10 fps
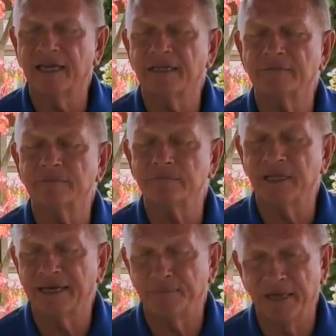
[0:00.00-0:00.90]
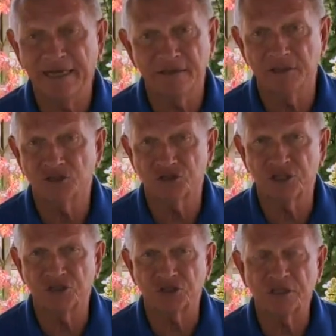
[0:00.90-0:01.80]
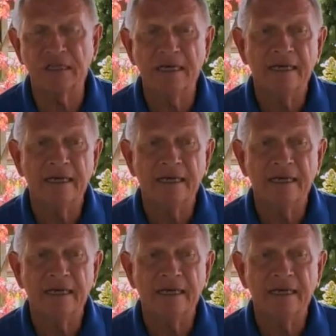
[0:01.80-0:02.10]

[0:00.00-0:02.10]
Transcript: that bad this season,